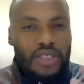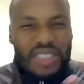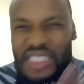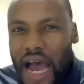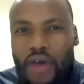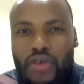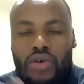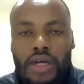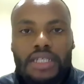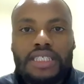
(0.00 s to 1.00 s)
Because now
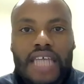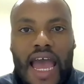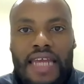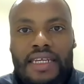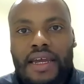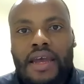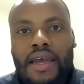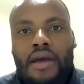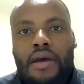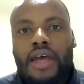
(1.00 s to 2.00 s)
you understand
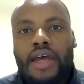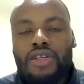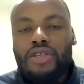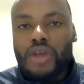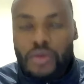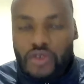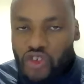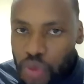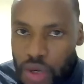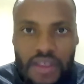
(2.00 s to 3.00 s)
and you,
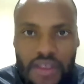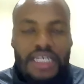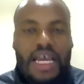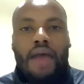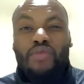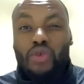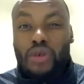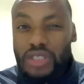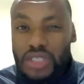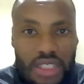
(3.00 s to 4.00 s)
you've put in the time, you're
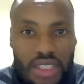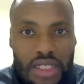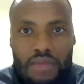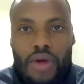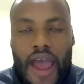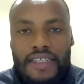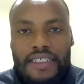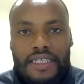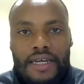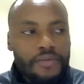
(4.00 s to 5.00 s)
consistent in
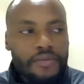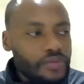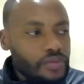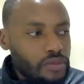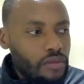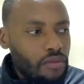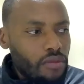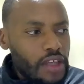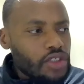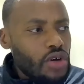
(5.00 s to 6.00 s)
practicing.
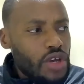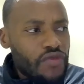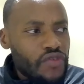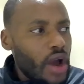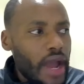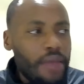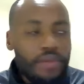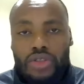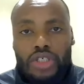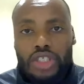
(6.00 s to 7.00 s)
So if you're able
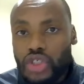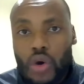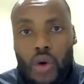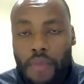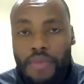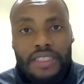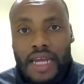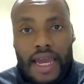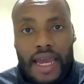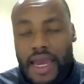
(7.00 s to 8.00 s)
to just show up and say,
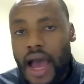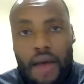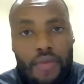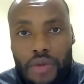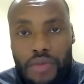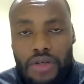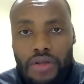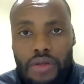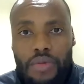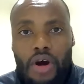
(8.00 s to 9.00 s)
like, hey, I'm committed to
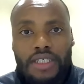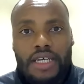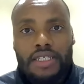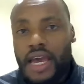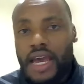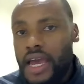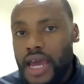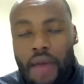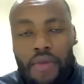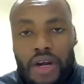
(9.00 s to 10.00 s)
the process
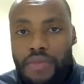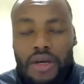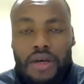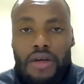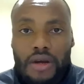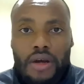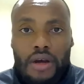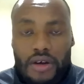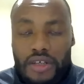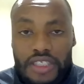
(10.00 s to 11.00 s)
and I'm going to be co-
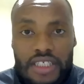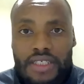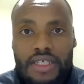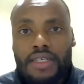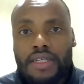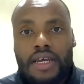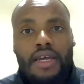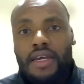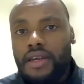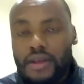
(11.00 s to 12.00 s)
co- consistent
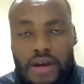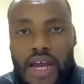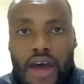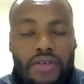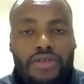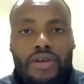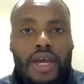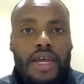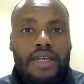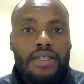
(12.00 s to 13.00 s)
in learning how to
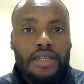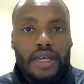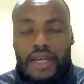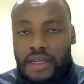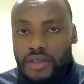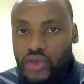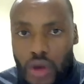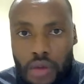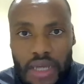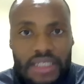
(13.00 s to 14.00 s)
trade, in
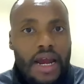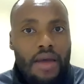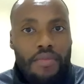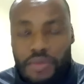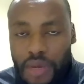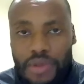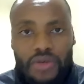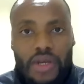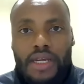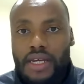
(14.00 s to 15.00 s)
doing my setup, in paper
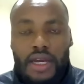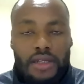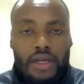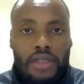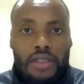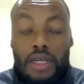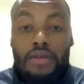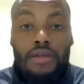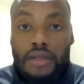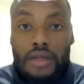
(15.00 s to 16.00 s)
trading, and, and,
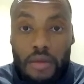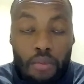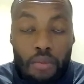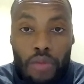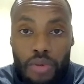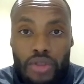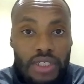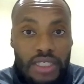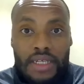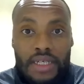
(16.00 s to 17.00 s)
and more
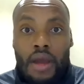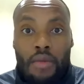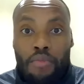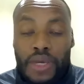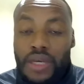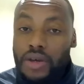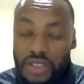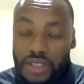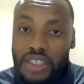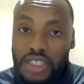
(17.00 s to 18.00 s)
importantly, be
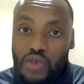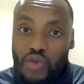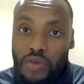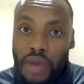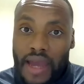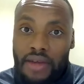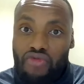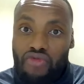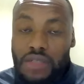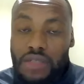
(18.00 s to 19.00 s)
consistent with my
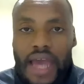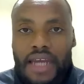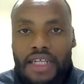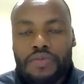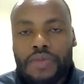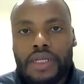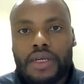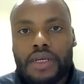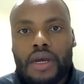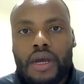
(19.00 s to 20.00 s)
risk management,